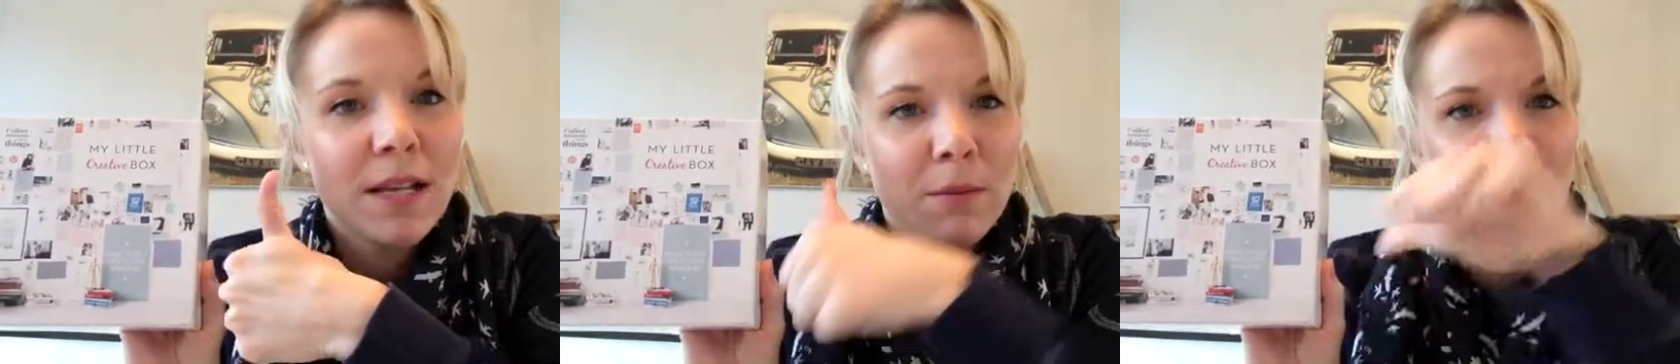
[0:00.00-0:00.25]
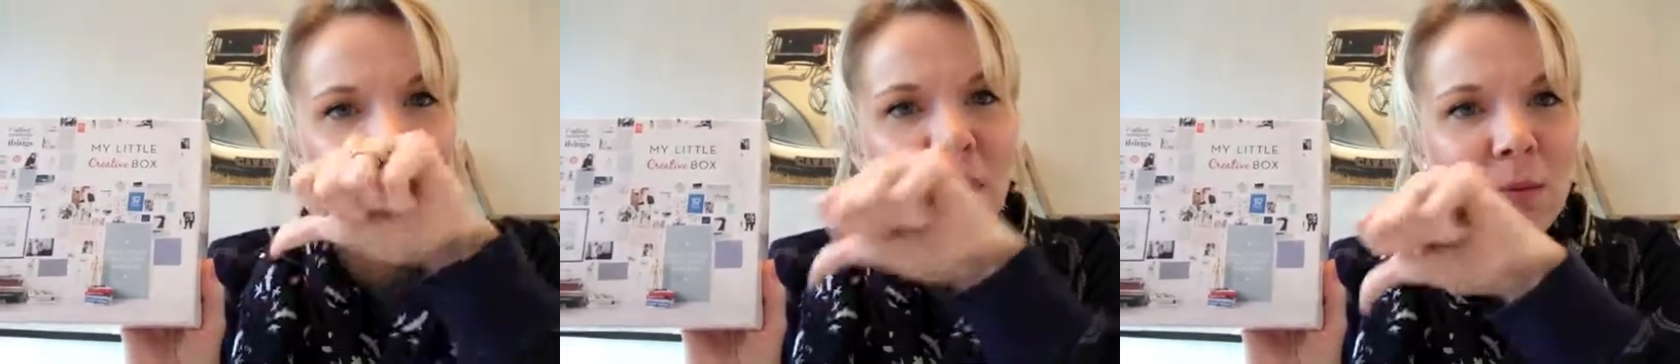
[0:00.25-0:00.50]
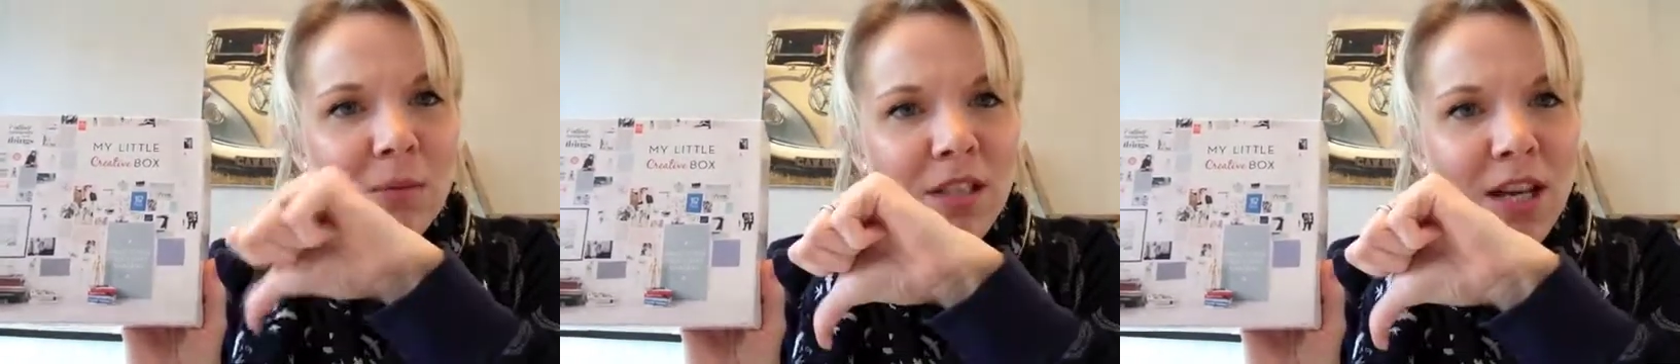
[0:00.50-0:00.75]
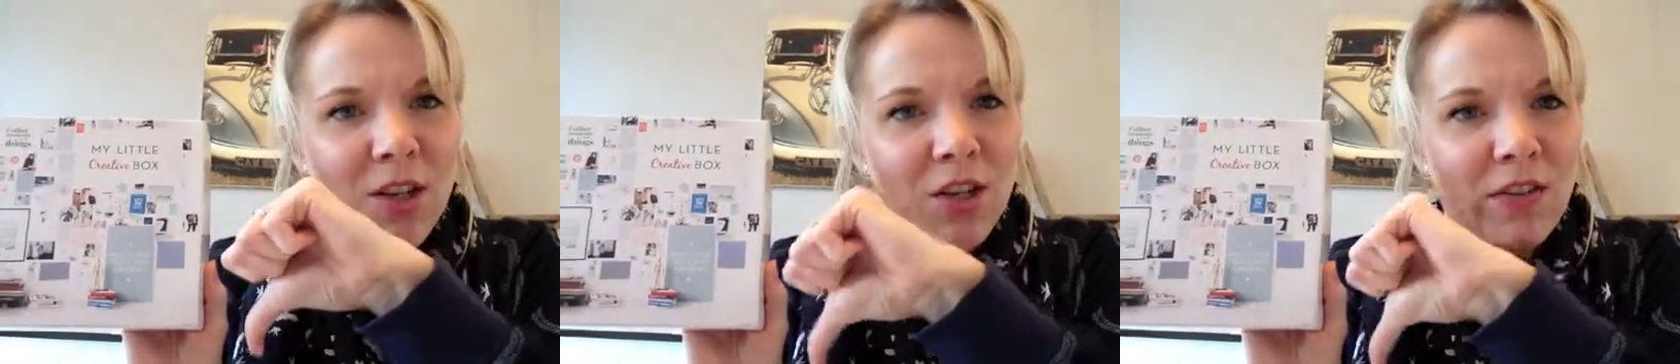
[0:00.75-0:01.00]
Give me a thumbs
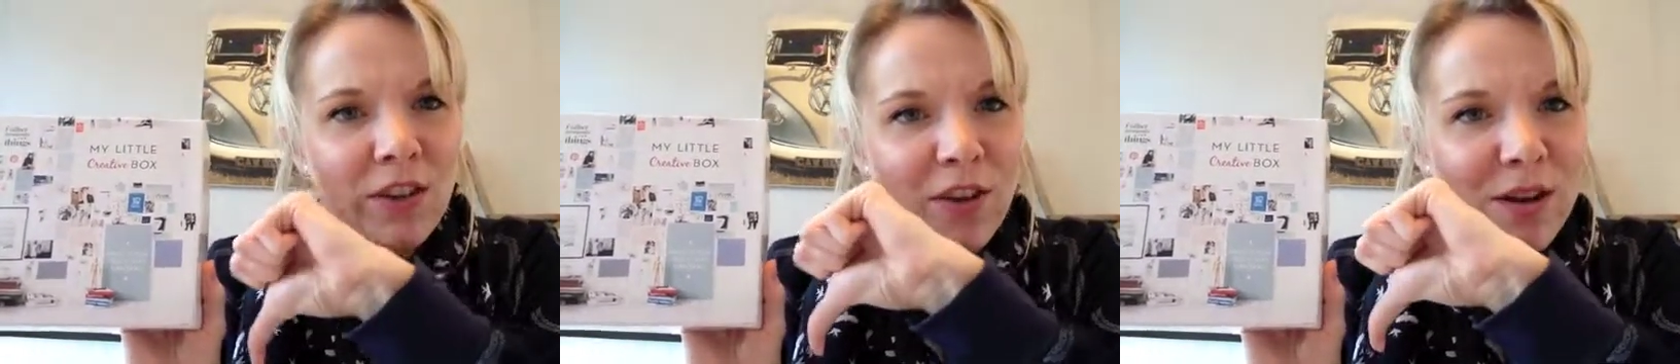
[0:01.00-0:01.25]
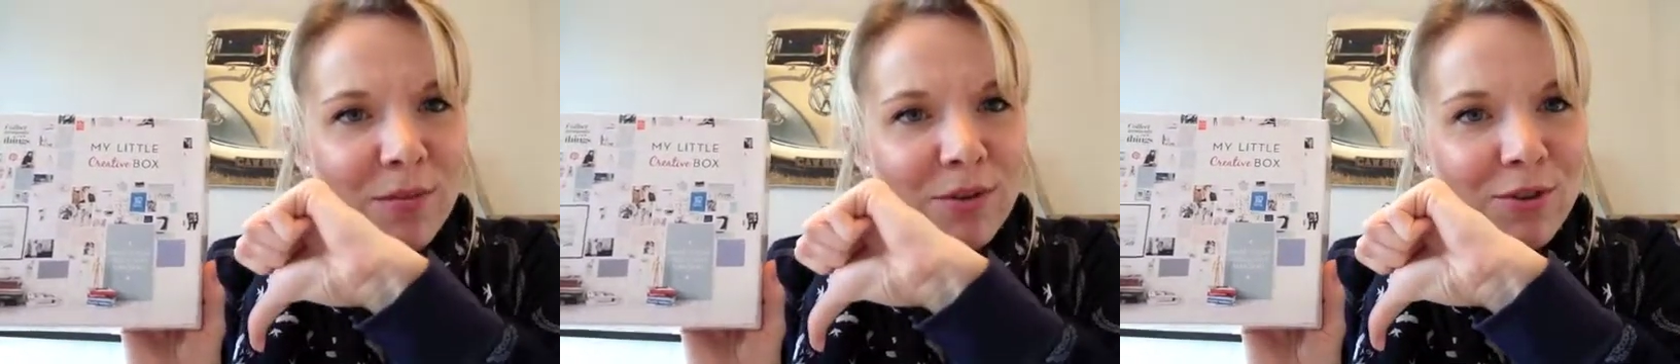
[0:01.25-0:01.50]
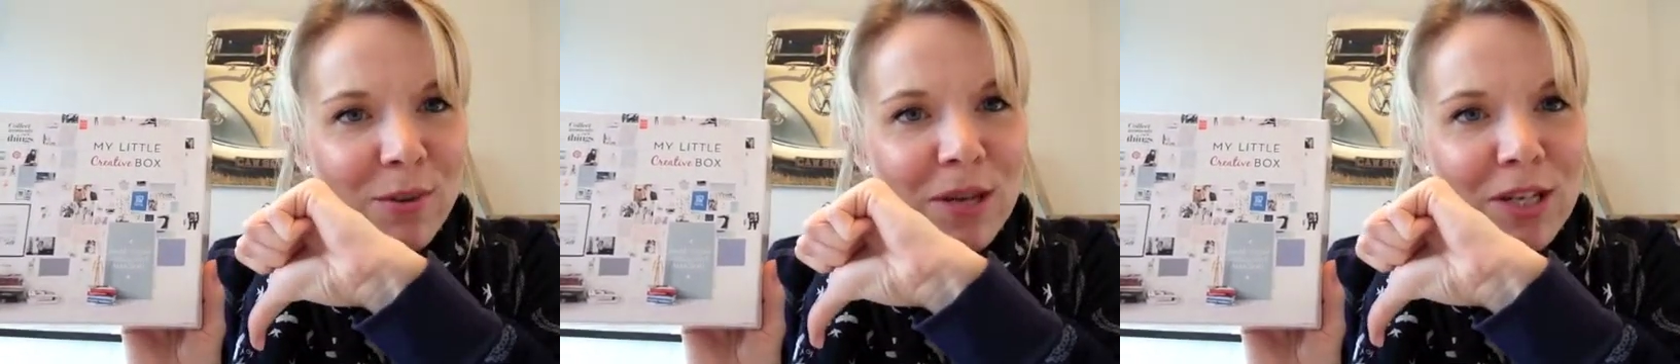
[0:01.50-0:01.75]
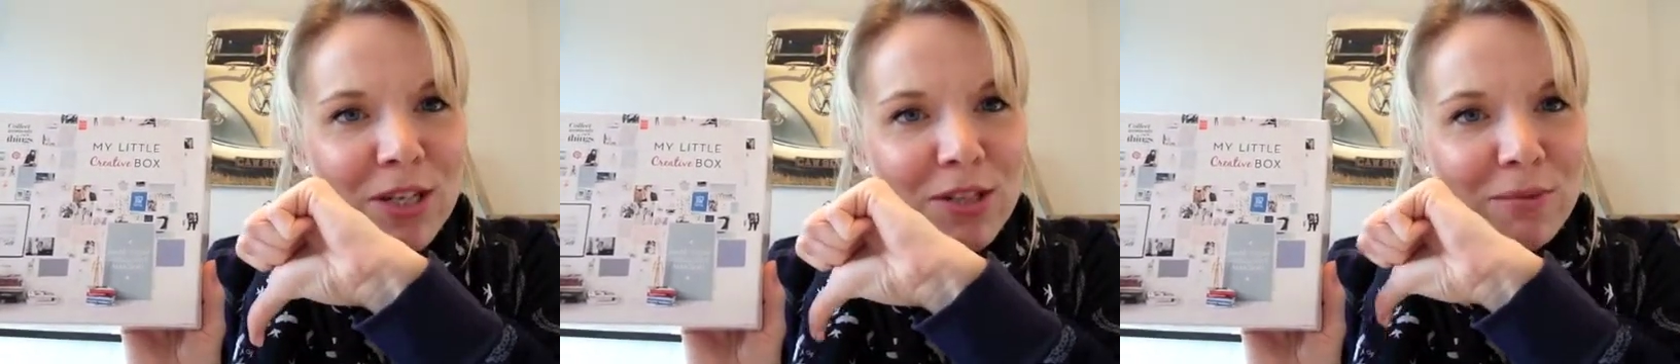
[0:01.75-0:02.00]
down if you thought I was
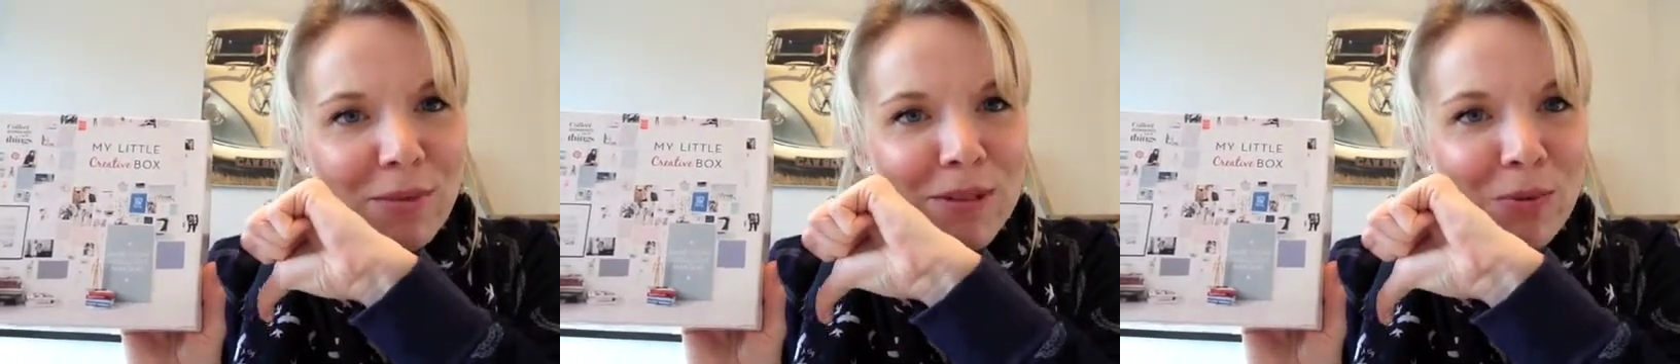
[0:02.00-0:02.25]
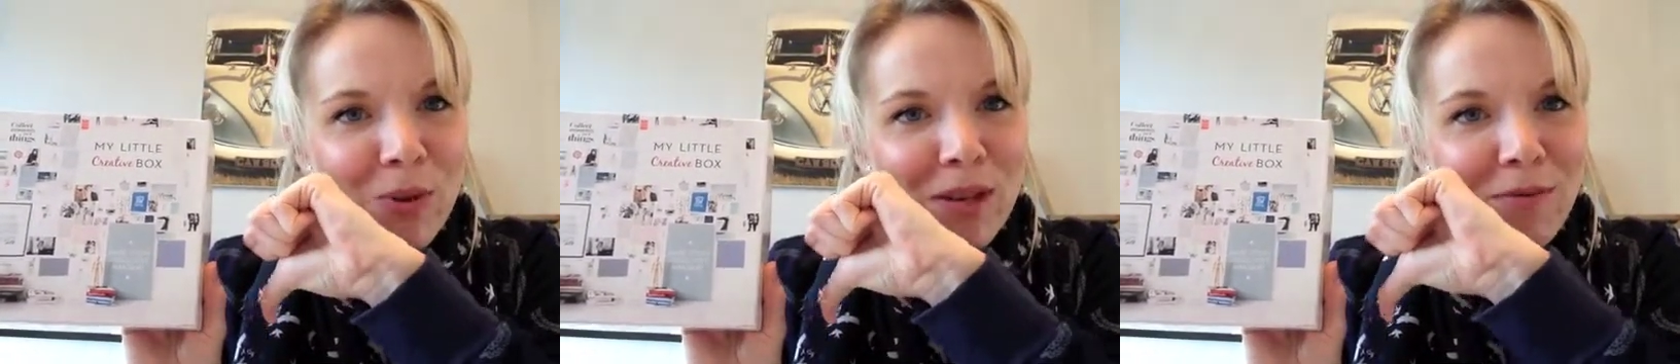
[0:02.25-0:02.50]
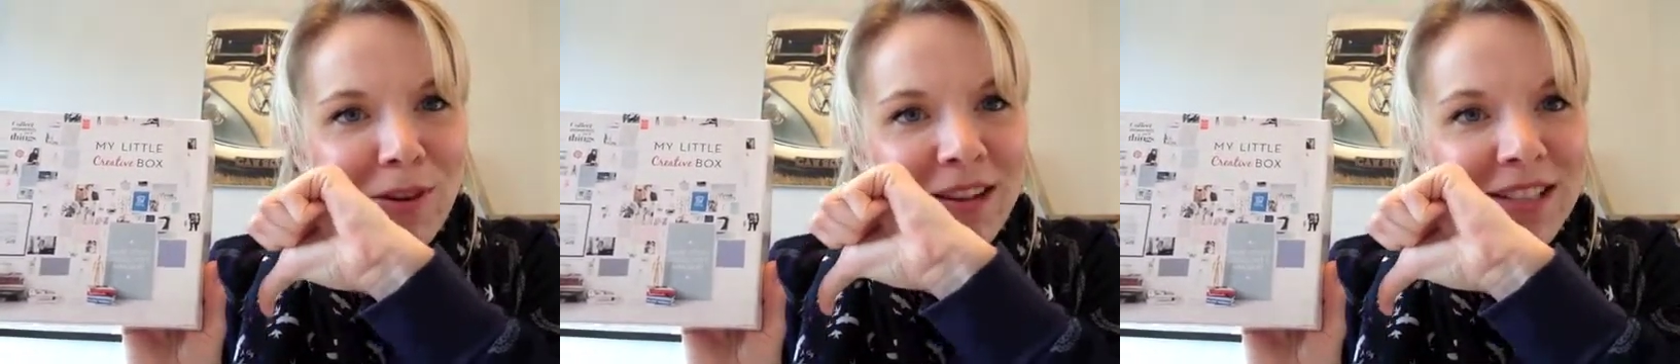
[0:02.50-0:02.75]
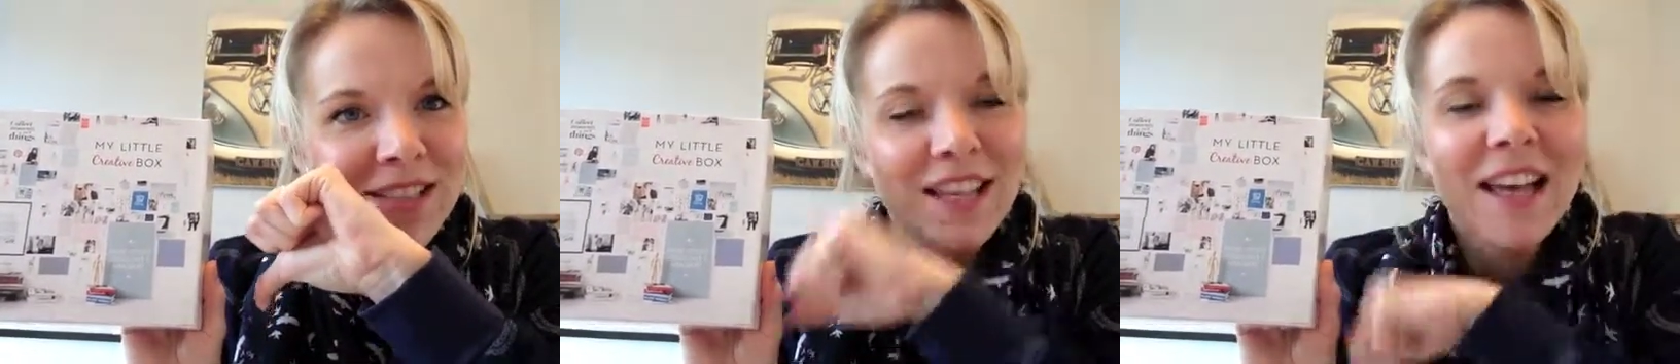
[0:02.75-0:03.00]
rubbish with my squeaky
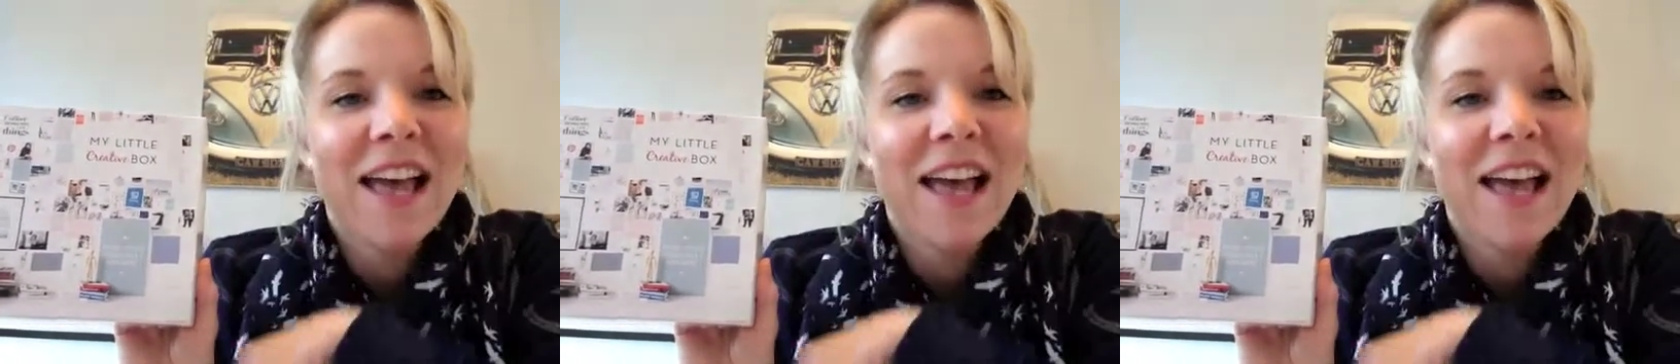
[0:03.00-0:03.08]
voice.